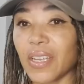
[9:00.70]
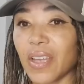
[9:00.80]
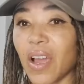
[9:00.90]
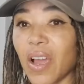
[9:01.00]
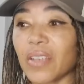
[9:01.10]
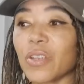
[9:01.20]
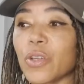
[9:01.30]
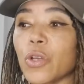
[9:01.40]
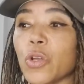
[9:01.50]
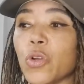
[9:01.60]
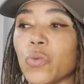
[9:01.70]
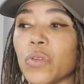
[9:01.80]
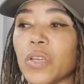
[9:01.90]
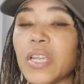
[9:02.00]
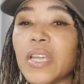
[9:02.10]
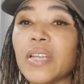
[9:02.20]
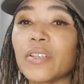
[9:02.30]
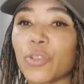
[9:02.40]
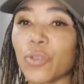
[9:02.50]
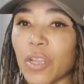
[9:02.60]
gut, who need
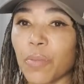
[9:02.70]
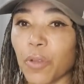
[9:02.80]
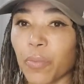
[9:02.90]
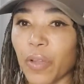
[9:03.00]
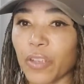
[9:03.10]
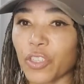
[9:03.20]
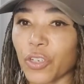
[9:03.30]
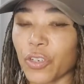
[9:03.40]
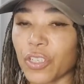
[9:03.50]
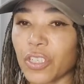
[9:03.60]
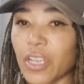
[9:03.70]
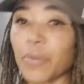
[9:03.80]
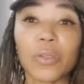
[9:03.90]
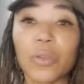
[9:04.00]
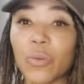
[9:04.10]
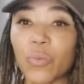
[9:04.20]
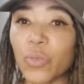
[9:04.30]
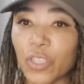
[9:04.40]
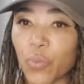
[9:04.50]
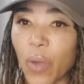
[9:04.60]
to keep their blood sugar stable,
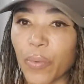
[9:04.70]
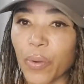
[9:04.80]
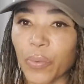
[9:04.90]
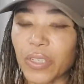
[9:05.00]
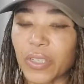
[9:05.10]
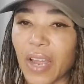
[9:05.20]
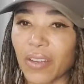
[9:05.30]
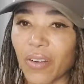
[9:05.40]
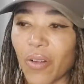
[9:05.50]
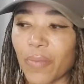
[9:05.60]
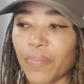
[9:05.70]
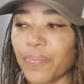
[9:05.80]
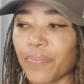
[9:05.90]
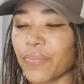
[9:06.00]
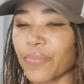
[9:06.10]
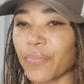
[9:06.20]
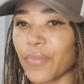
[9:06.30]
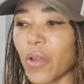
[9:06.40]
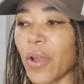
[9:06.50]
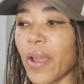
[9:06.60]
which is why we would snack at all.
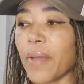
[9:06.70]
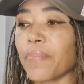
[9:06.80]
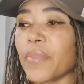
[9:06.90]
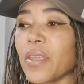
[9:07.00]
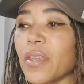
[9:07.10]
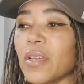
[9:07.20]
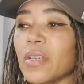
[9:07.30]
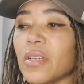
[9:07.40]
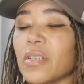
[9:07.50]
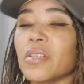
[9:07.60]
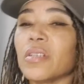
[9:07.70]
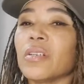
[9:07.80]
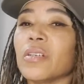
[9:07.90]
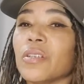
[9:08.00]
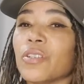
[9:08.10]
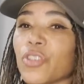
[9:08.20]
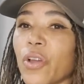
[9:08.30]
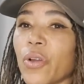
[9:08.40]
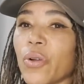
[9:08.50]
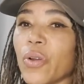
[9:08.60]
Okay.
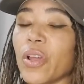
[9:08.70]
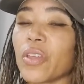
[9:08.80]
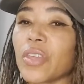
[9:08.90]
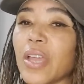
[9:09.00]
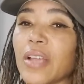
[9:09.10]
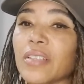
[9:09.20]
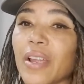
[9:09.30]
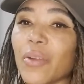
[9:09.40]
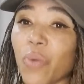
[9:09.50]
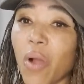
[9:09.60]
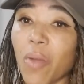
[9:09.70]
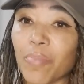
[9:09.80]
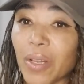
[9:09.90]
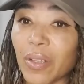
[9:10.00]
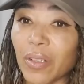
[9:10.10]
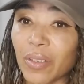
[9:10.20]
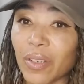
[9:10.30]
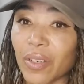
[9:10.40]
So things like raw milk.